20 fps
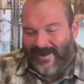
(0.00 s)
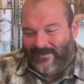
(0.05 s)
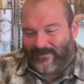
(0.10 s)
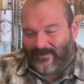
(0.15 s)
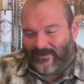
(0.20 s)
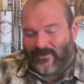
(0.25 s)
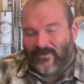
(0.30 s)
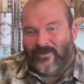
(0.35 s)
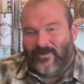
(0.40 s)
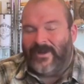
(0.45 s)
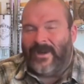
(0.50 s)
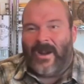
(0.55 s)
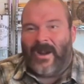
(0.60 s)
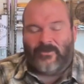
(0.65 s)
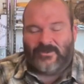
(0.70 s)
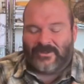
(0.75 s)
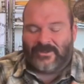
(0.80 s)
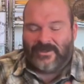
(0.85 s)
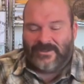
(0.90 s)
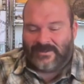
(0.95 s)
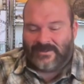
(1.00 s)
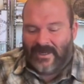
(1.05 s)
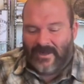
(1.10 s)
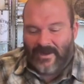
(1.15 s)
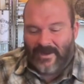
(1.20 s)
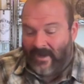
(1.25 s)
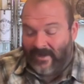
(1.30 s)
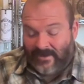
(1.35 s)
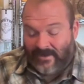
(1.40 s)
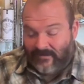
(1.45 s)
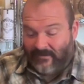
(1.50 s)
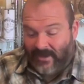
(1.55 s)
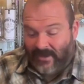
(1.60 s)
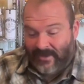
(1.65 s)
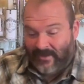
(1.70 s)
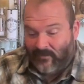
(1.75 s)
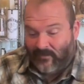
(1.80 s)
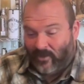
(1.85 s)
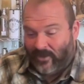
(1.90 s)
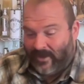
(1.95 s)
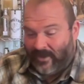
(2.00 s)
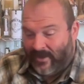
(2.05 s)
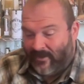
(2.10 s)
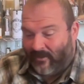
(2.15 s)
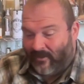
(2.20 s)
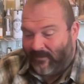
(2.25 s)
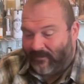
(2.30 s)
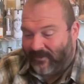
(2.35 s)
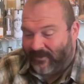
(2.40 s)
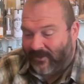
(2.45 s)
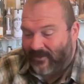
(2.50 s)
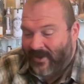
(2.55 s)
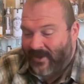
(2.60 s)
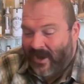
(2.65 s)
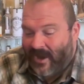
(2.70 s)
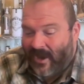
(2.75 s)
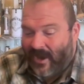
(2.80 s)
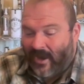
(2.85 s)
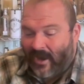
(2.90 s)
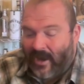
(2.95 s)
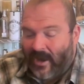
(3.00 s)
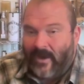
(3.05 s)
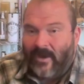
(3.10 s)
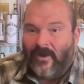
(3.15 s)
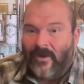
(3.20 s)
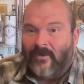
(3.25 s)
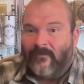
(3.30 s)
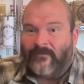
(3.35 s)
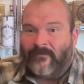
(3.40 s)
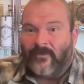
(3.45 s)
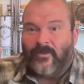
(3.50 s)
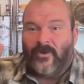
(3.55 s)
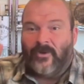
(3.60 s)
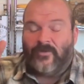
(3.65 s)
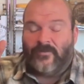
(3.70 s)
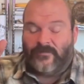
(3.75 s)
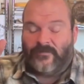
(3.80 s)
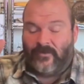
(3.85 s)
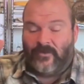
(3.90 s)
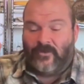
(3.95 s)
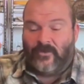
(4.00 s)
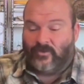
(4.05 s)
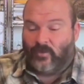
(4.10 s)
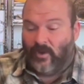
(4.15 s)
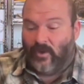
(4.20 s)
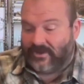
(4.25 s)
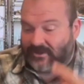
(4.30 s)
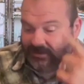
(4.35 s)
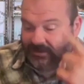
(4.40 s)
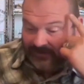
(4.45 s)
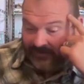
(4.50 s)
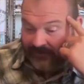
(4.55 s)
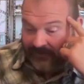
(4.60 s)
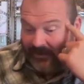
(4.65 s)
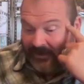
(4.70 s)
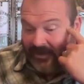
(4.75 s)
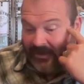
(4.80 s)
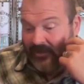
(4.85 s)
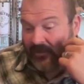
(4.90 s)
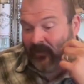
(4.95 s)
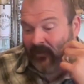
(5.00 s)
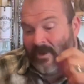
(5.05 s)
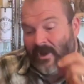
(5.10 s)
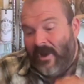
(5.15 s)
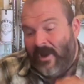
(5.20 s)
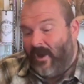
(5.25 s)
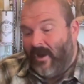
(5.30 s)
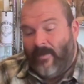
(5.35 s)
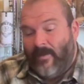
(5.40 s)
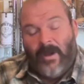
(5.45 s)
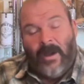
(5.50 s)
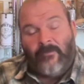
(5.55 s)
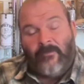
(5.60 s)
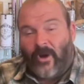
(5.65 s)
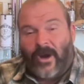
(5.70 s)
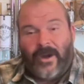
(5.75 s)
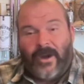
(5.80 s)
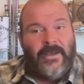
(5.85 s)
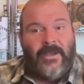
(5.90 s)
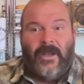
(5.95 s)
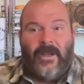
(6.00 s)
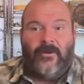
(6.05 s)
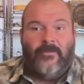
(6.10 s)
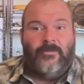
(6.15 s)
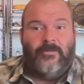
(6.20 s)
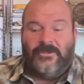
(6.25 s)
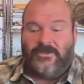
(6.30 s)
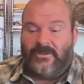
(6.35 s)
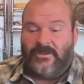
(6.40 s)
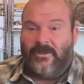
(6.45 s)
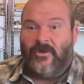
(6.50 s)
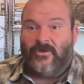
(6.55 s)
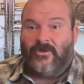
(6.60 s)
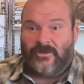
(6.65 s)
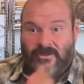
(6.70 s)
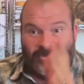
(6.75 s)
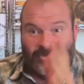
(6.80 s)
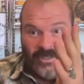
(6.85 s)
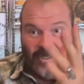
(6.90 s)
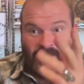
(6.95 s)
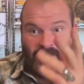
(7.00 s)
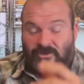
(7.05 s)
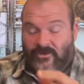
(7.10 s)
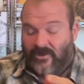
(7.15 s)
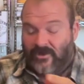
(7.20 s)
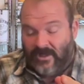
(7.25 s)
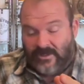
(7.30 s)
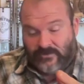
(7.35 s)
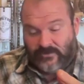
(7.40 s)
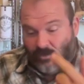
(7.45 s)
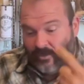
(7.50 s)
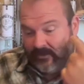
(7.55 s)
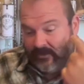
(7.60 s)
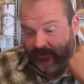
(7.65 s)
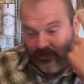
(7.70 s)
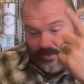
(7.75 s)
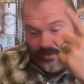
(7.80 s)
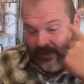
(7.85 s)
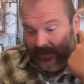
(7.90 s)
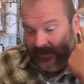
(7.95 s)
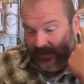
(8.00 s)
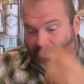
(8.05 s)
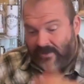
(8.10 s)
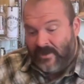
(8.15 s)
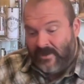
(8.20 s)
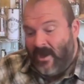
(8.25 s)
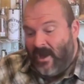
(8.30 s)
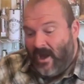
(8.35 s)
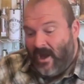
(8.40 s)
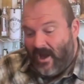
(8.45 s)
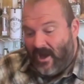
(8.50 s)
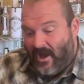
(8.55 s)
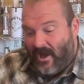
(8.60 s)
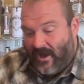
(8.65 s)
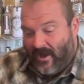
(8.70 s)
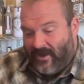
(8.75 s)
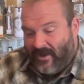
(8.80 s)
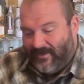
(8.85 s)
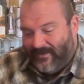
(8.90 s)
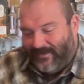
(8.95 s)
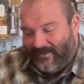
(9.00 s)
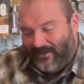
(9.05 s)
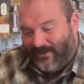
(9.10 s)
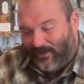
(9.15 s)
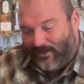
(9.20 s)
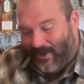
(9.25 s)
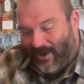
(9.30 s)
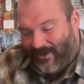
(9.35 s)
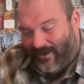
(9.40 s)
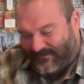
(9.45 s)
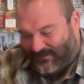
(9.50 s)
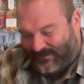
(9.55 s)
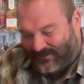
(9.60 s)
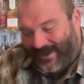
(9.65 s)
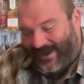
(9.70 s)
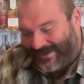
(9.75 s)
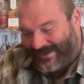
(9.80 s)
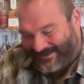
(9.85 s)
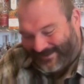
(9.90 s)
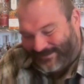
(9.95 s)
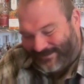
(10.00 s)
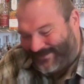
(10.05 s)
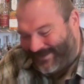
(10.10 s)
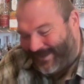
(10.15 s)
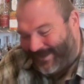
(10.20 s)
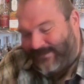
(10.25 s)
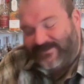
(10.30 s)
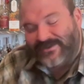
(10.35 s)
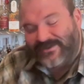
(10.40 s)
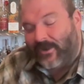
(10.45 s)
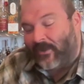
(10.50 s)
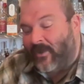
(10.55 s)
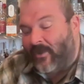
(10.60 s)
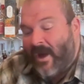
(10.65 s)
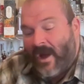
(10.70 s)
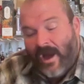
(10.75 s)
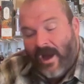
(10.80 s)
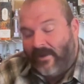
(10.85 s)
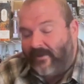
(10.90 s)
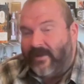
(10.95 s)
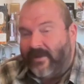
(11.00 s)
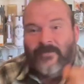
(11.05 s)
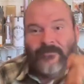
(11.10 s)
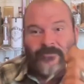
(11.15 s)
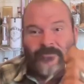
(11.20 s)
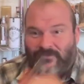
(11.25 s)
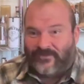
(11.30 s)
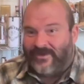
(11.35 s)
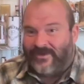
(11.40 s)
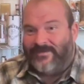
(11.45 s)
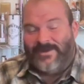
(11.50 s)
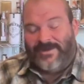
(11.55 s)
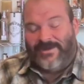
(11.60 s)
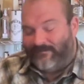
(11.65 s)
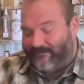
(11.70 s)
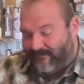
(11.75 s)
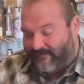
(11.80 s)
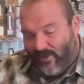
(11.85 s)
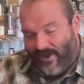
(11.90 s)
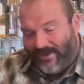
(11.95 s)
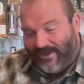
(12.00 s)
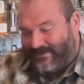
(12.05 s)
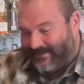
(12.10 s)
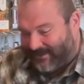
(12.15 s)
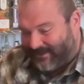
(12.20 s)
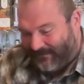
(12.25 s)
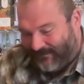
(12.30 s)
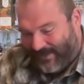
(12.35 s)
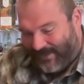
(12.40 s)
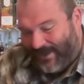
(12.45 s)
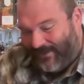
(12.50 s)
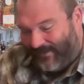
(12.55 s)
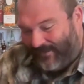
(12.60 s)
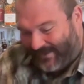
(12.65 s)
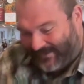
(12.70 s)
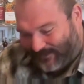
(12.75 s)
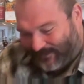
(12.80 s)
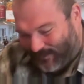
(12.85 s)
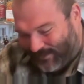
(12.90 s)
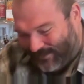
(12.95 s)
absolutely. And I was going to say I didn't want to interrupt you. For those watching the video, I'm writing down a bunch of notes because, as you guys well know, I get a little off track sometimes. So if you see me writing stuff down, that's